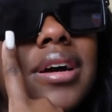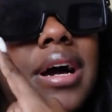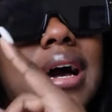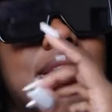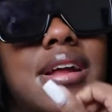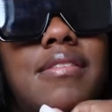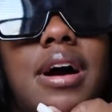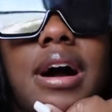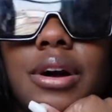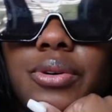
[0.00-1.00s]
I didn't have a
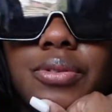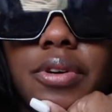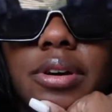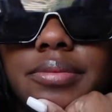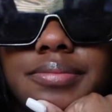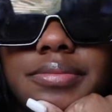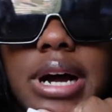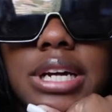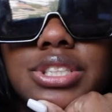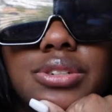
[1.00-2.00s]
hangover.
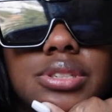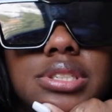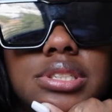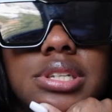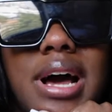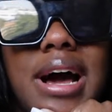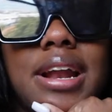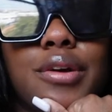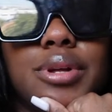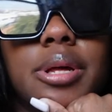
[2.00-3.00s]
I had
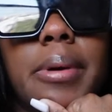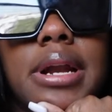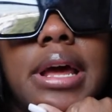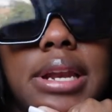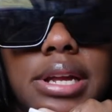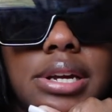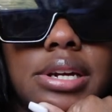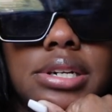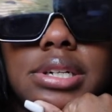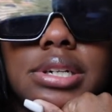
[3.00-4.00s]
a really bad headache,